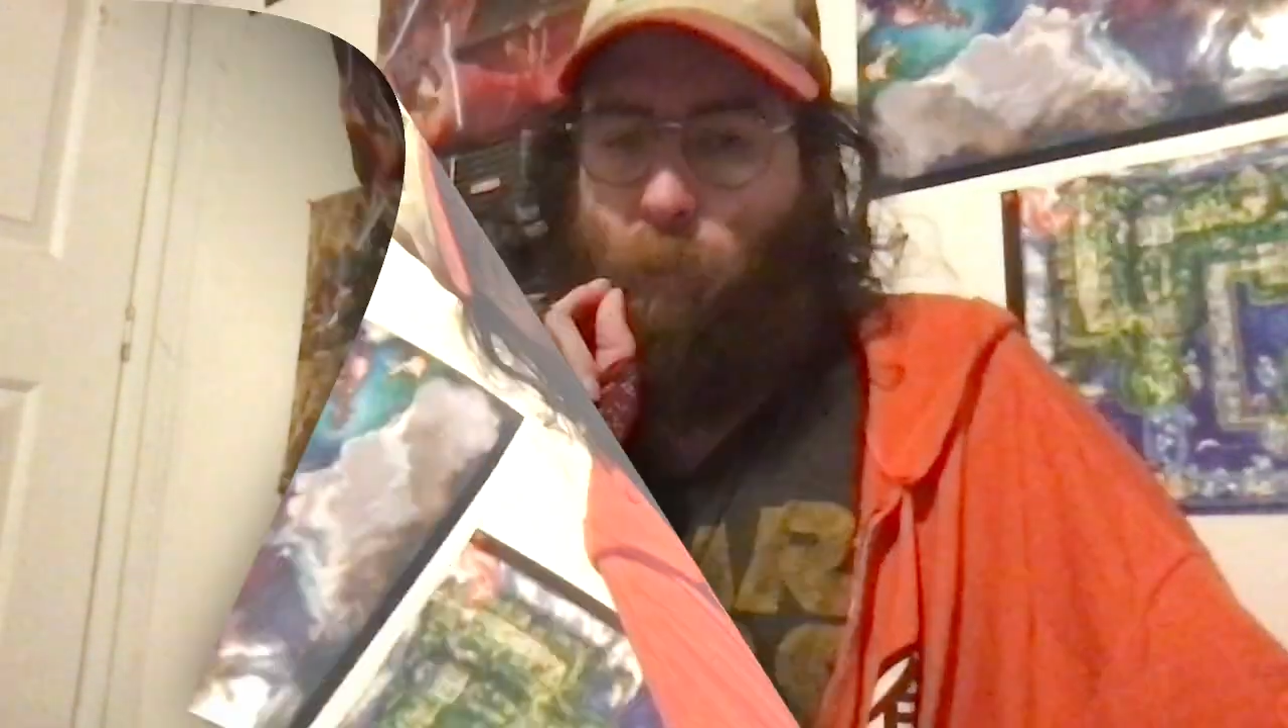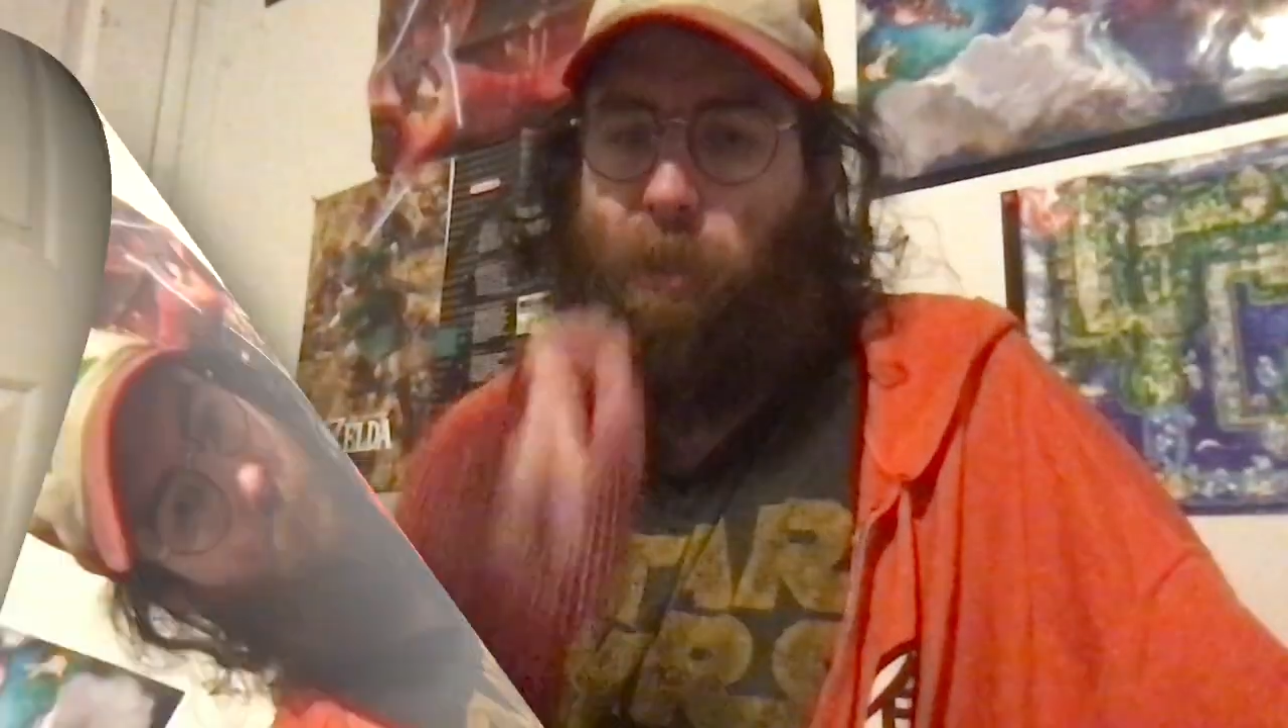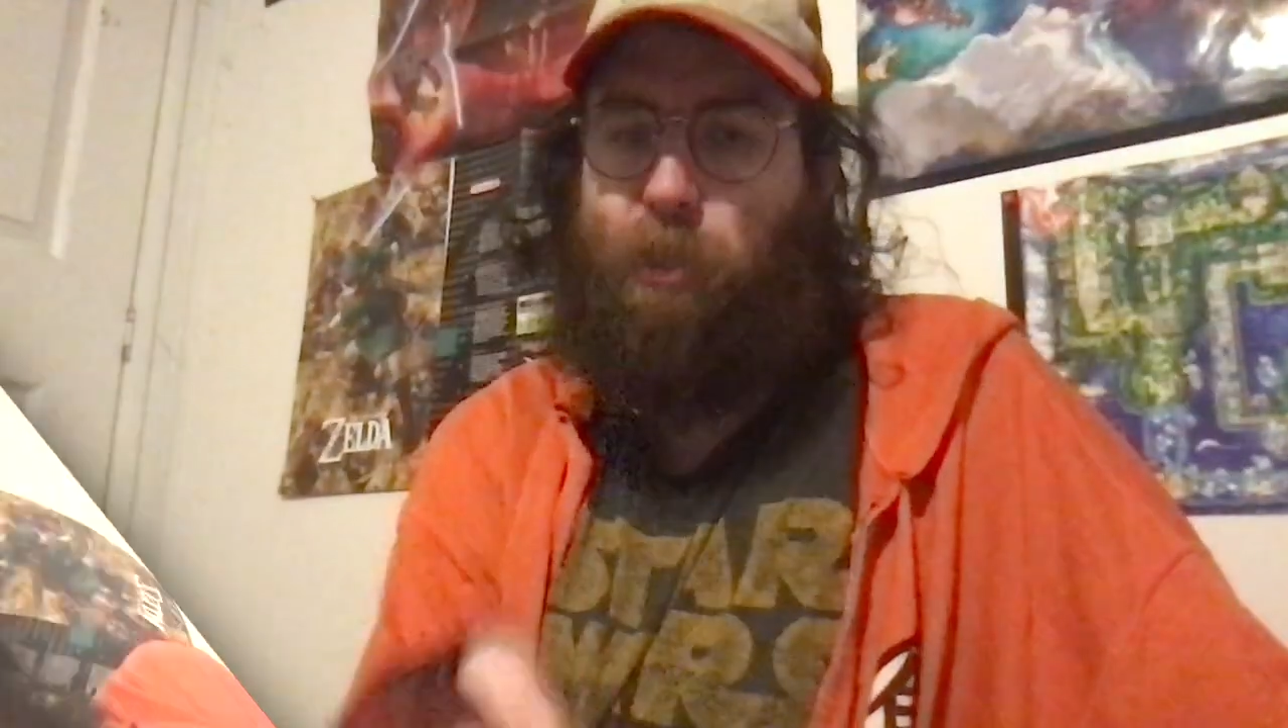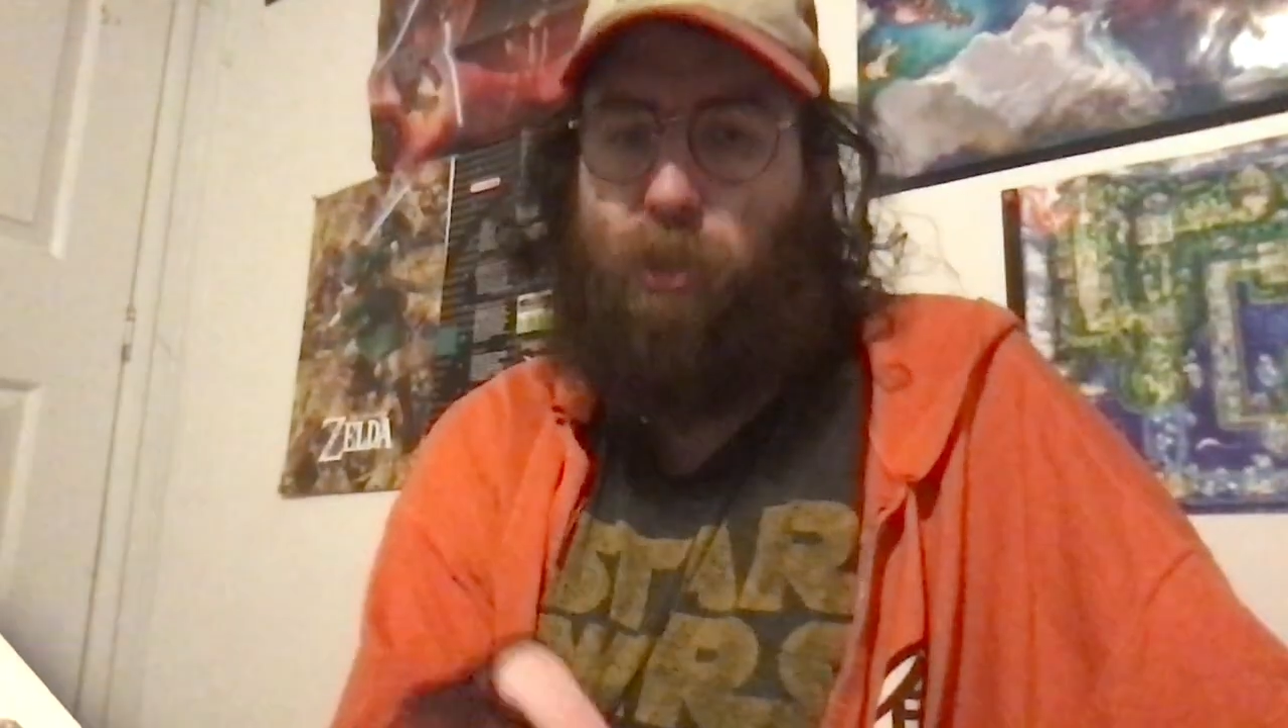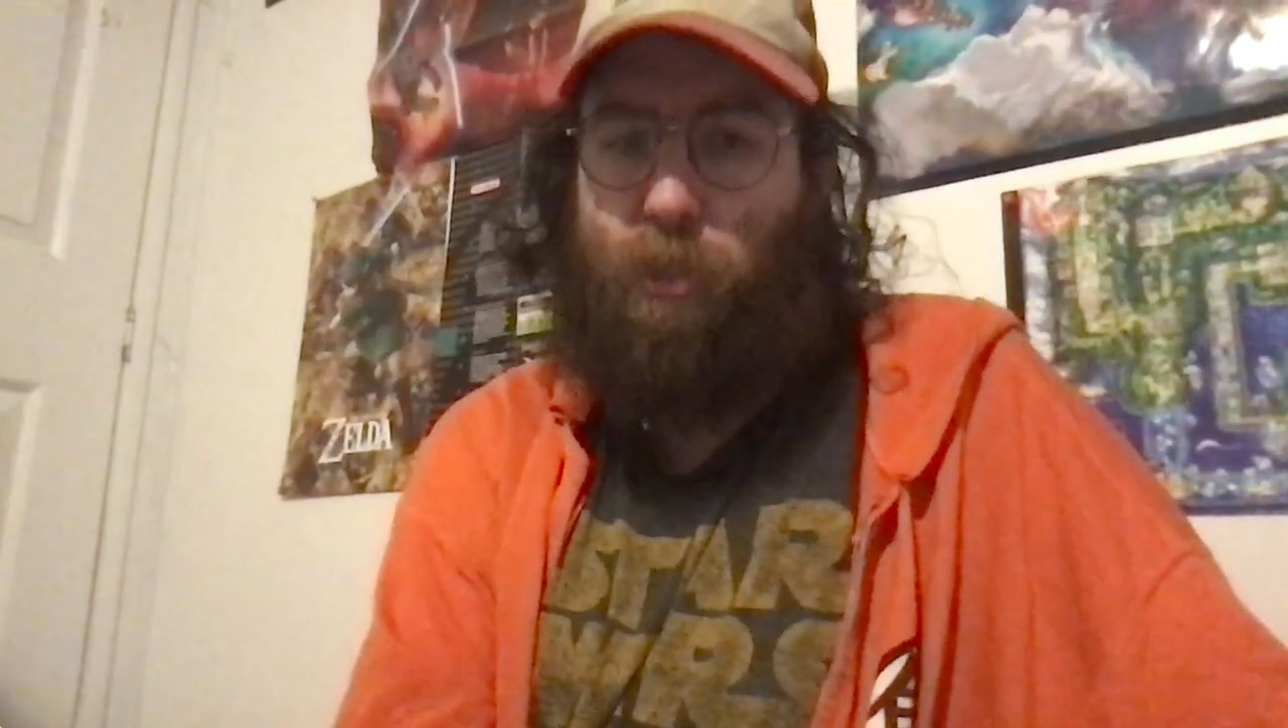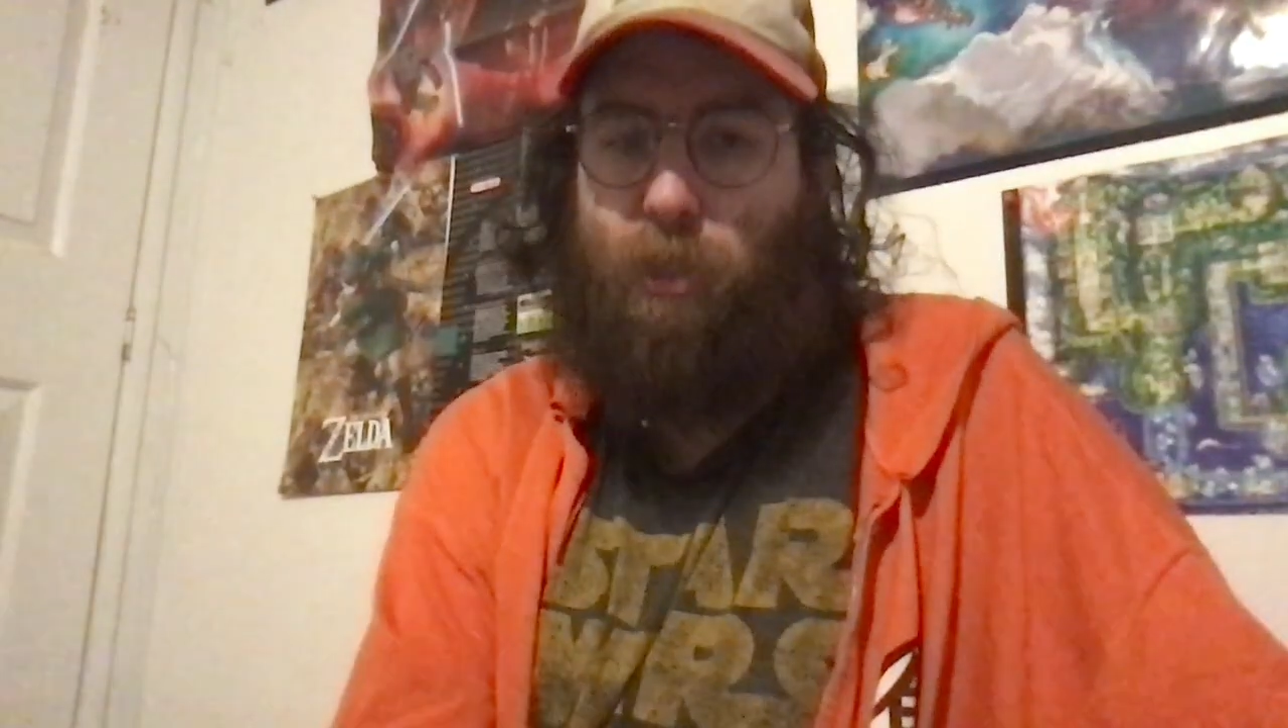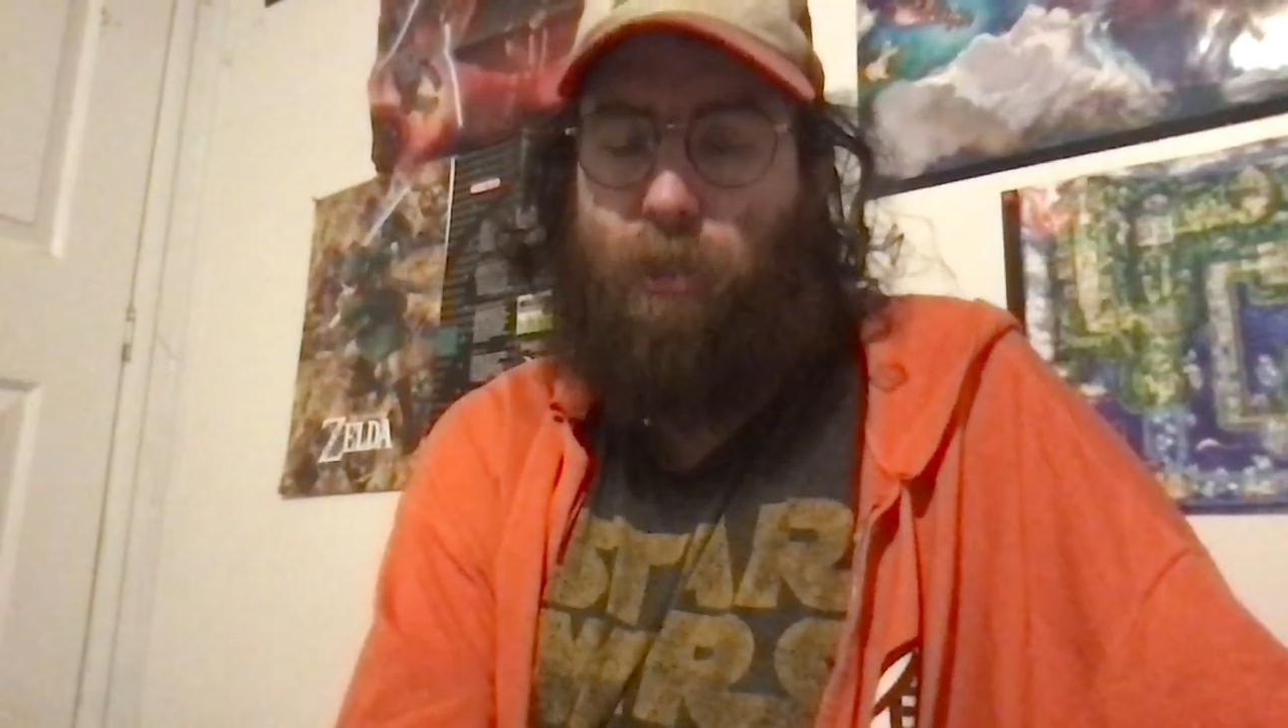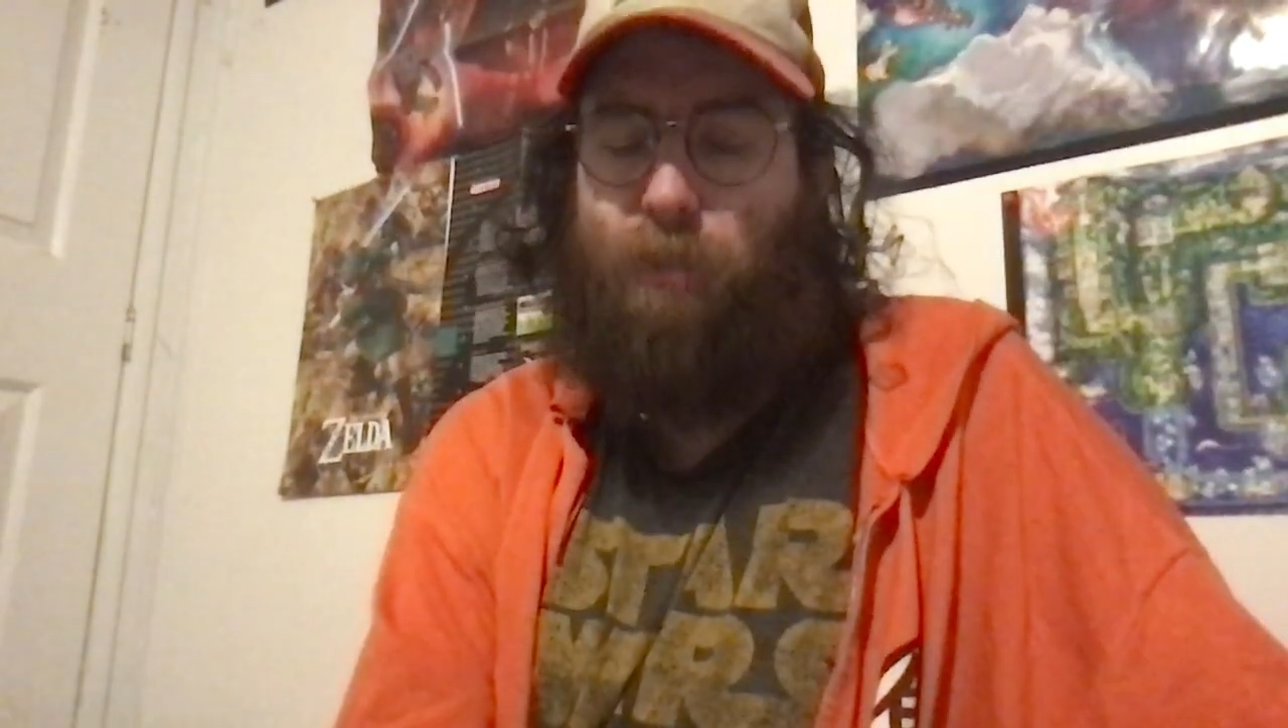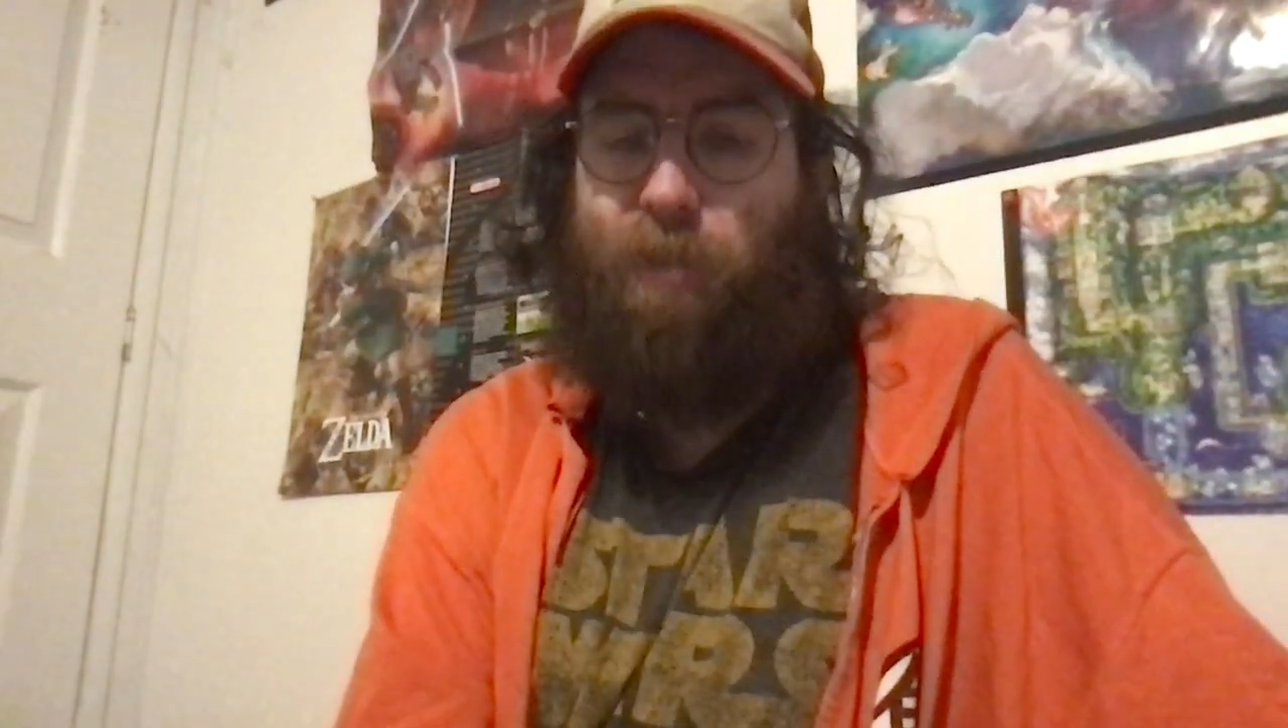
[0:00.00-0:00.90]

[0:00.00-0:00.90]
mention